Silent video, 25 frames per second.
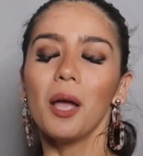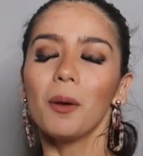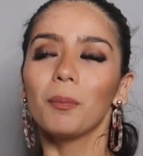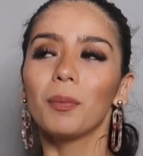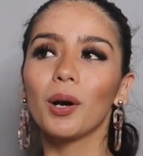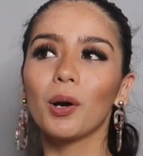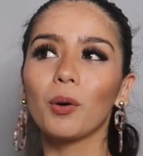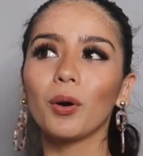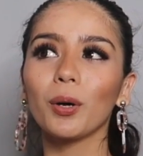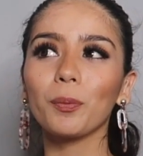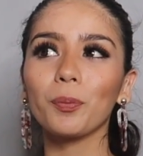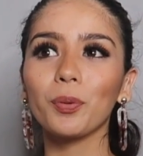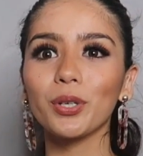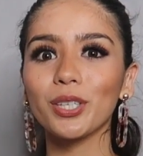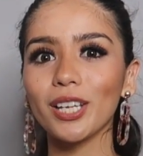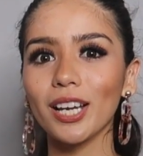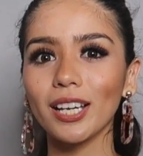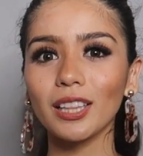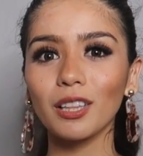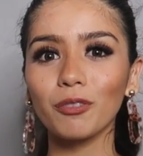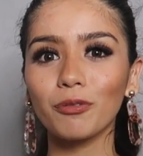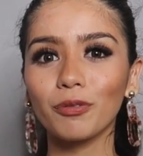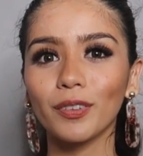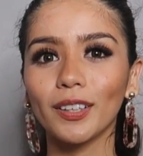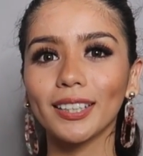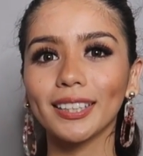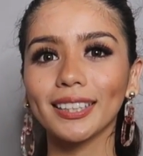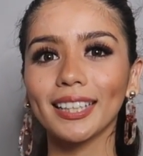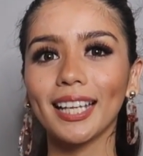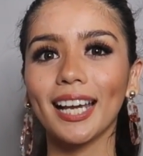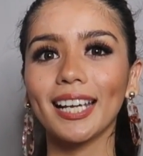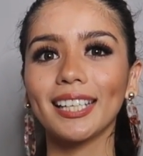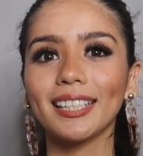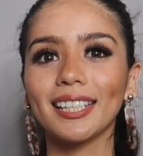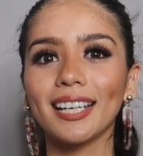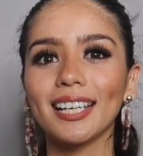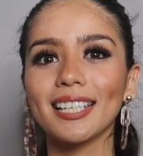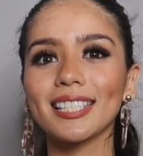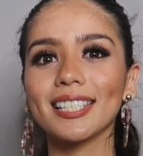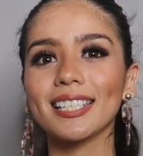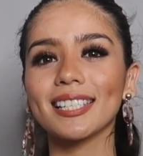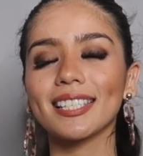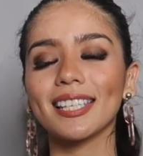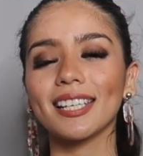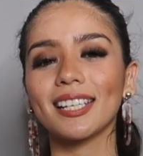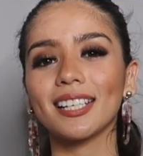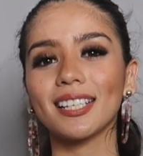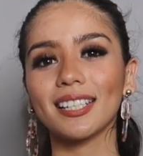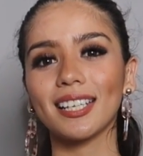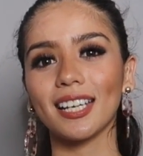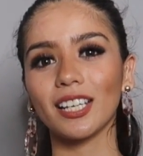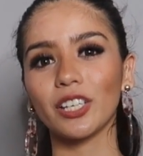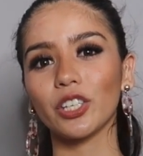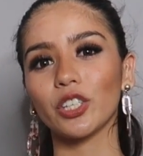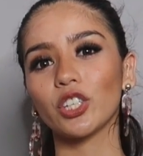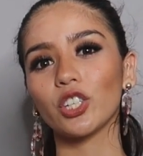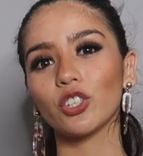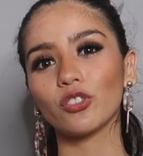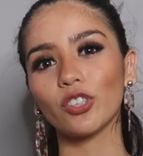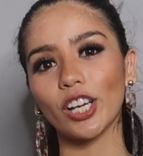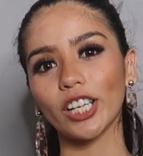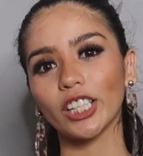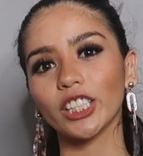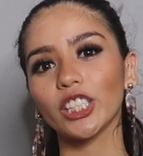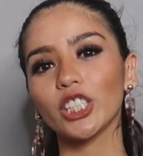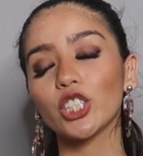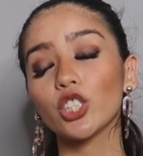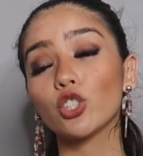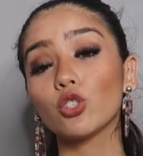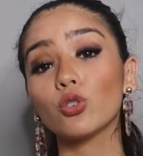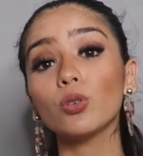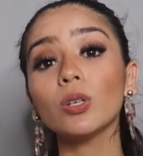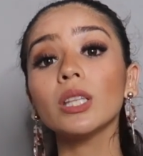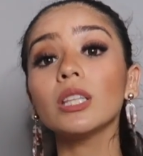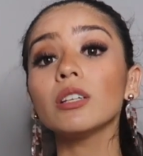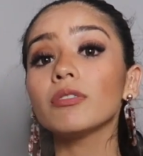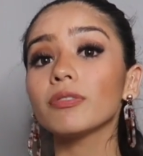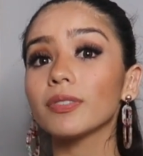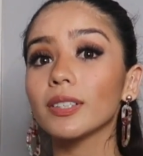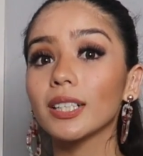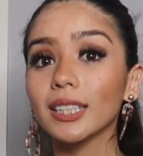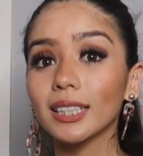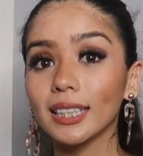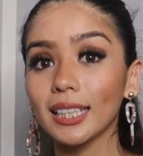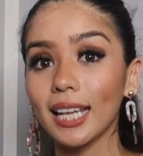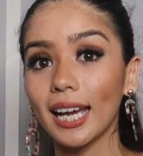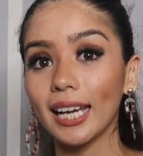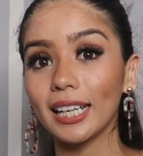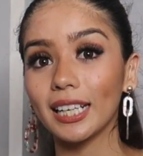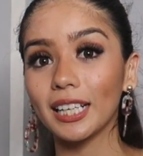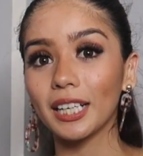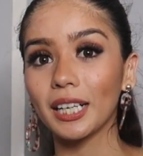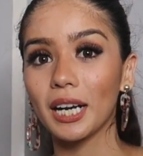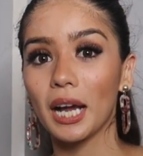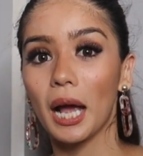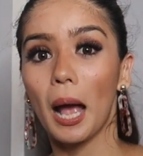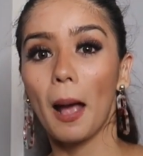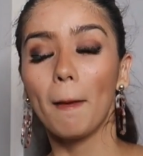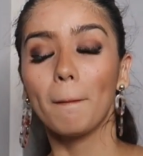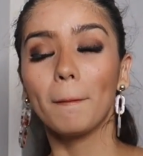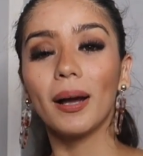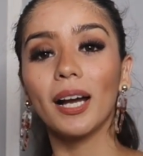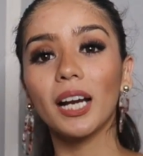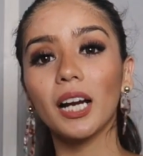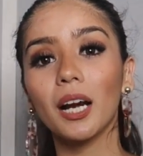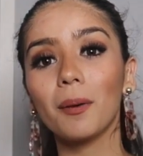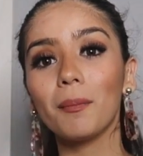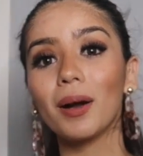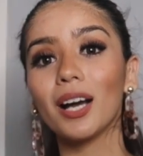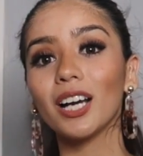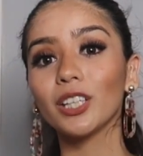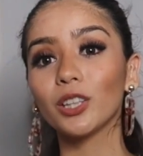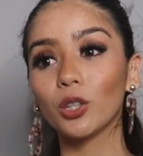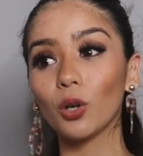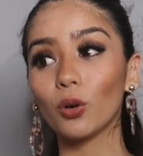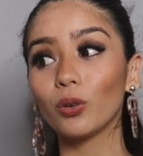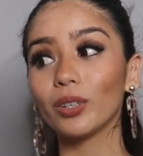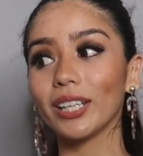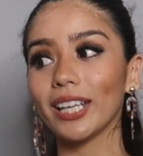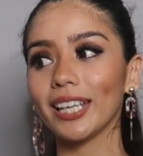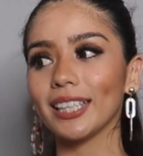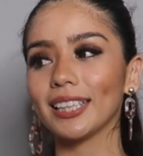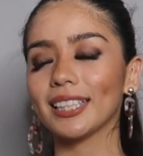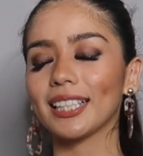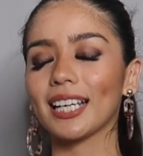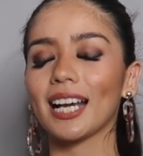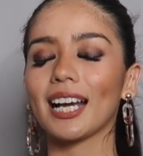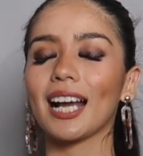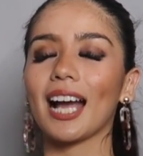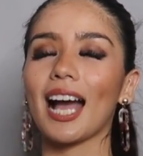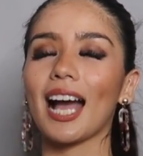But what Protect the Frontline does is they connect you directly to the frontliner para maka-donate ka